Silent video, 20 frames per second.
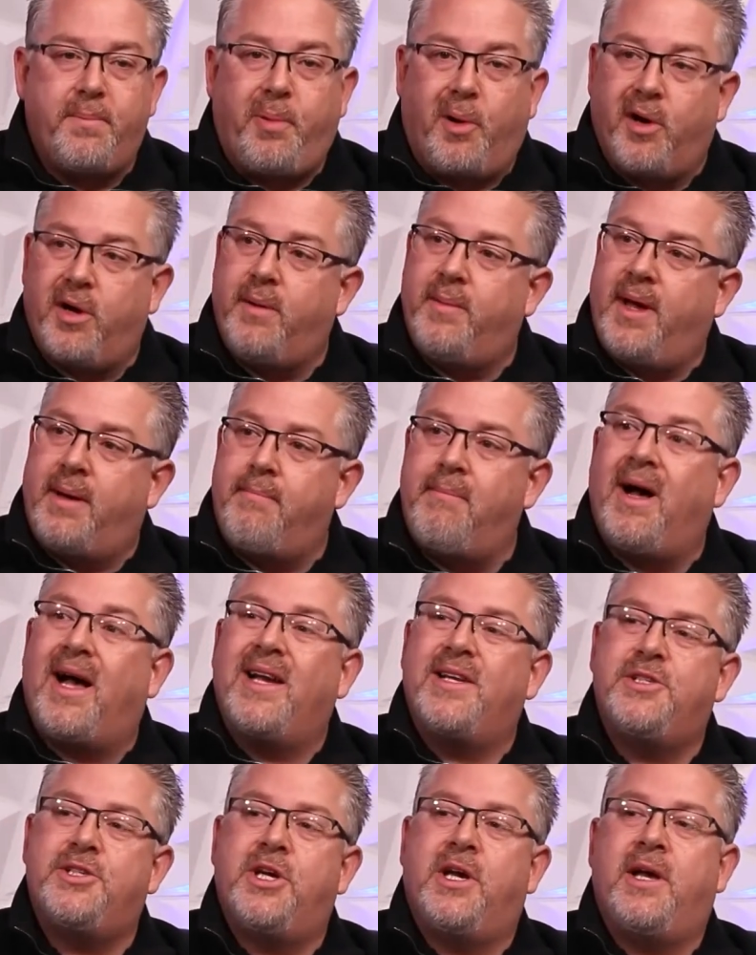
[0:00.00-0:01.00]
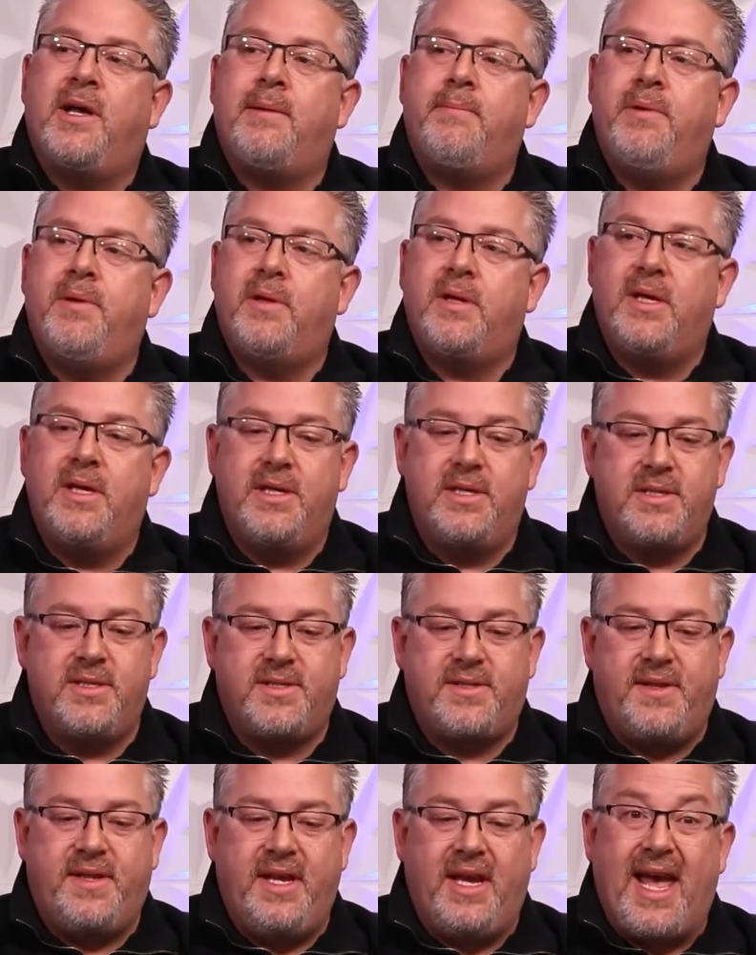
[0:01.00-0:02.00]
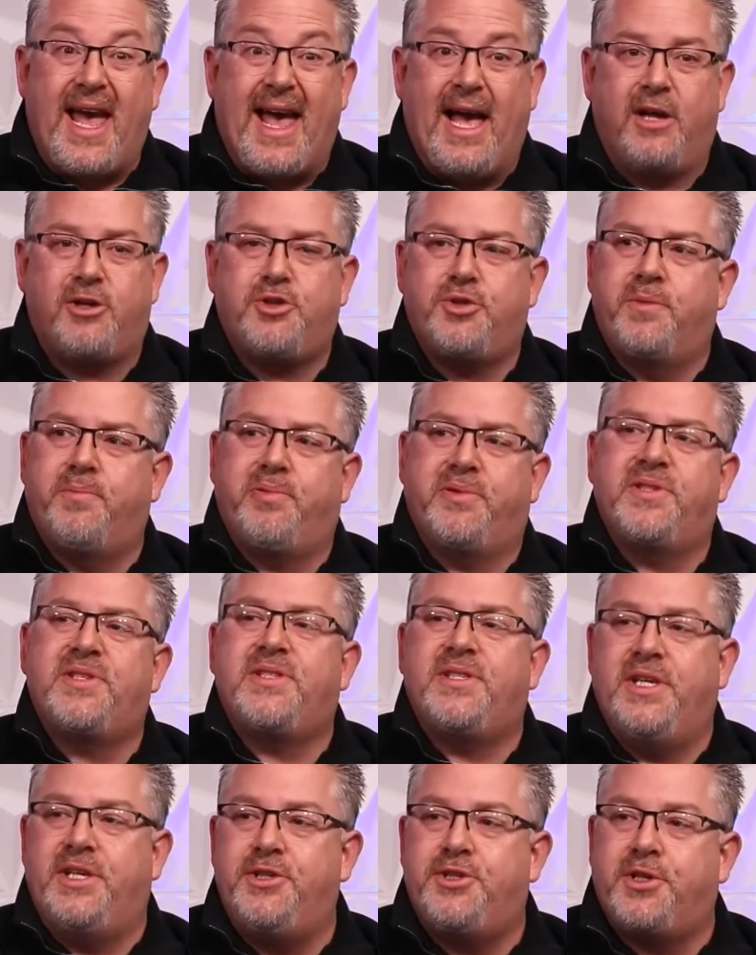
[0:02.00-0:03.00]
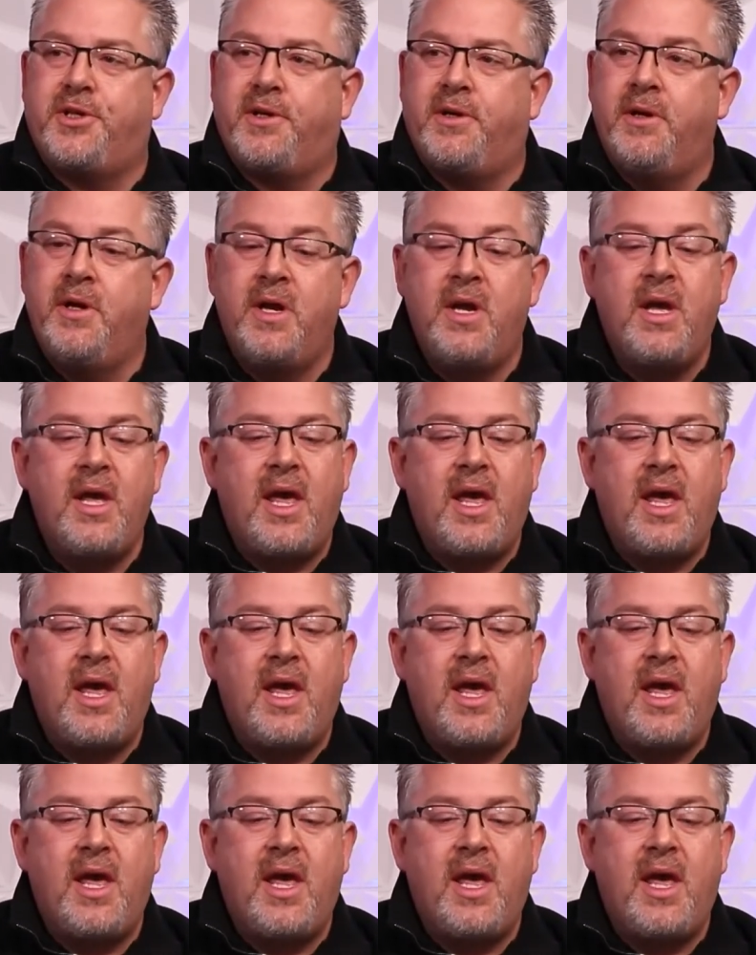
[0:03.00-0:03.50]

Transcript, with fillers: part about my job is the actual procedure.